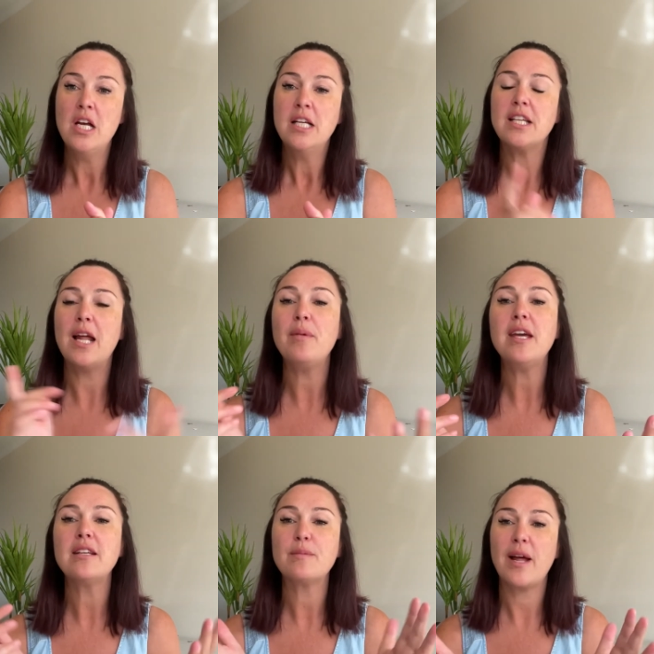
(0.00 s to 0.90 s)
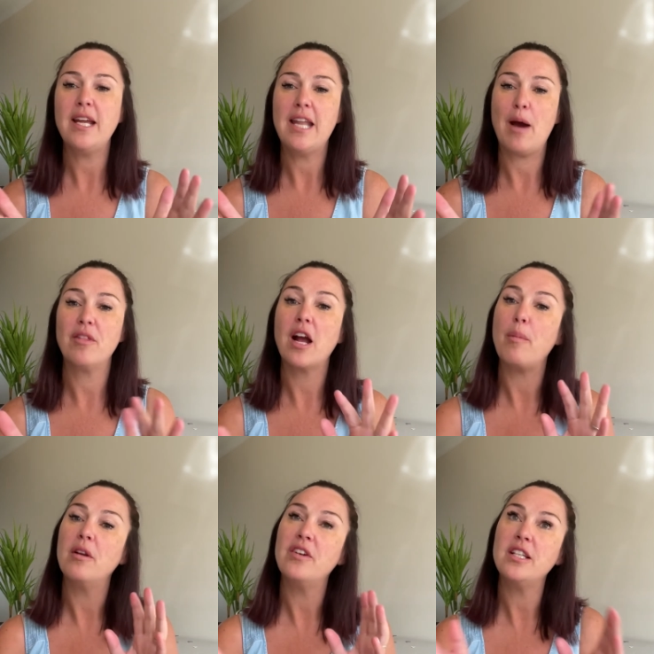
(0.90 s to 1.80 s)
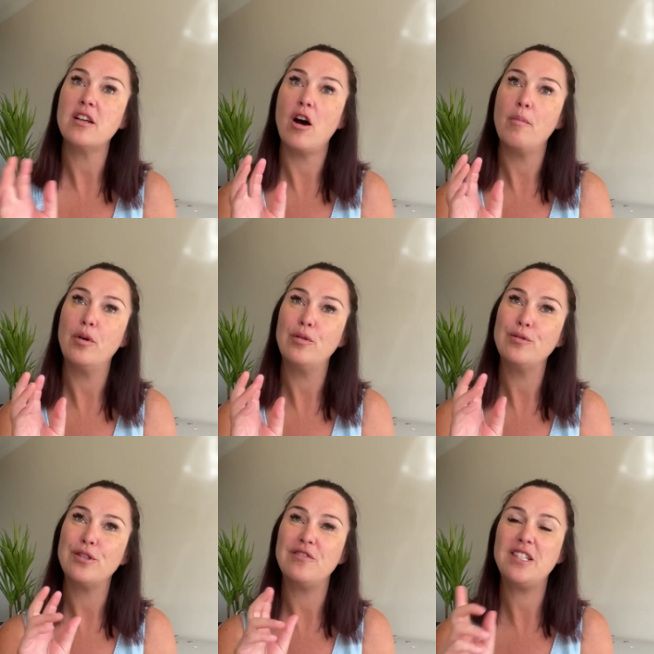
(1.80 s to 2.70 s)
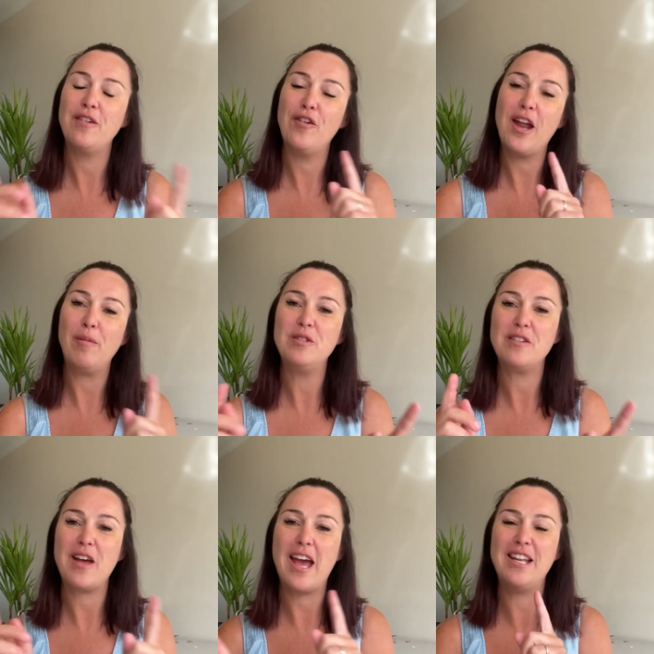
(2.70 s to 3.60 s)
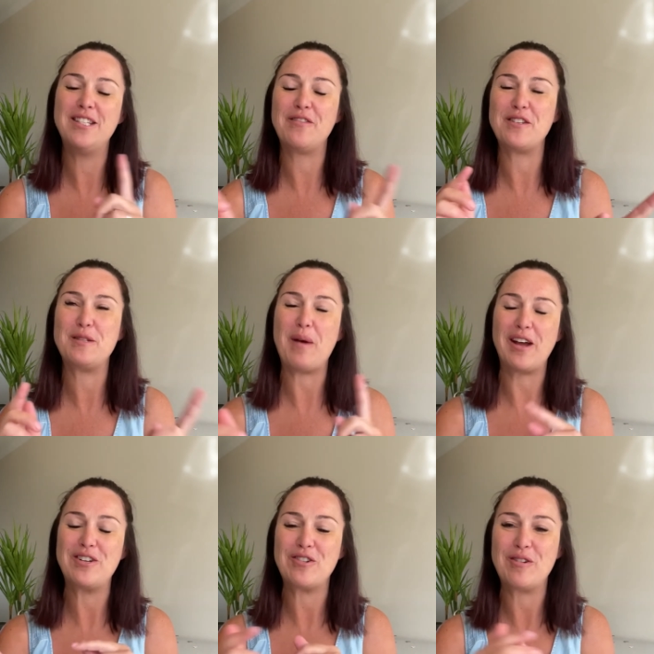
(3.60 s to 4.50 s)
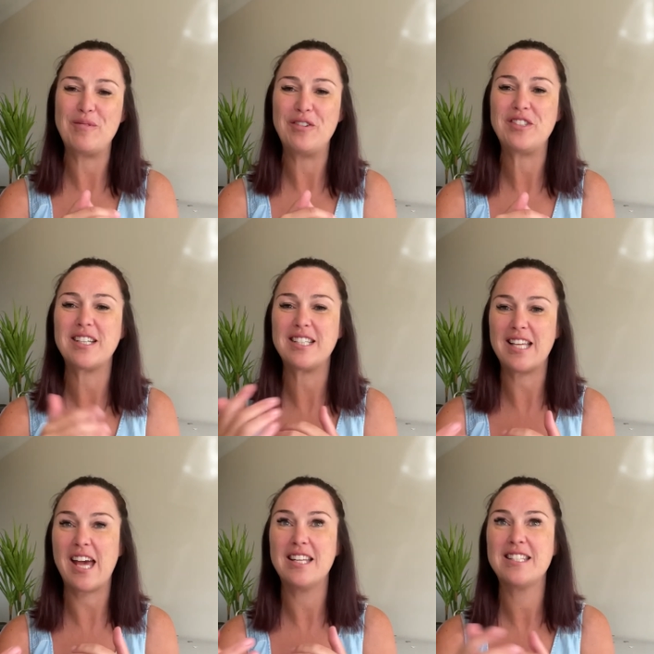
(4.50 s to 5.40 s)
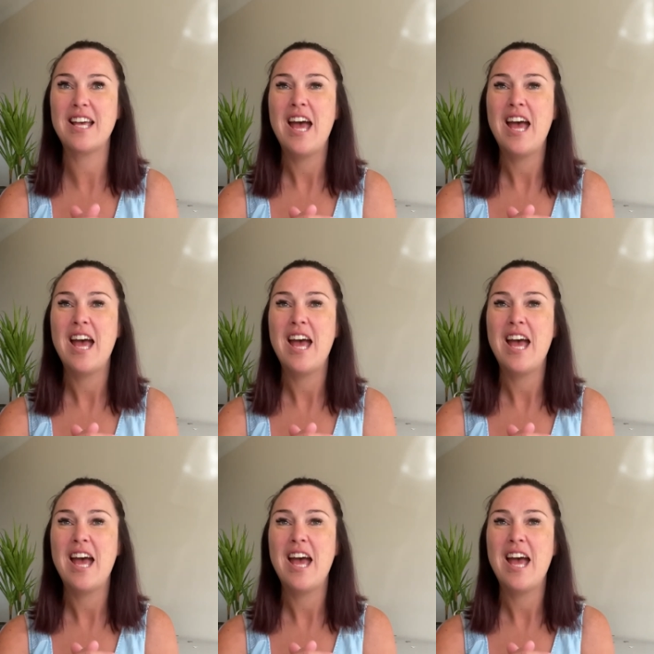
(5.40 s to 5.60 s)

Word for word: So let me explain now with a couple of examples of different ends of, ends of the spectrum of success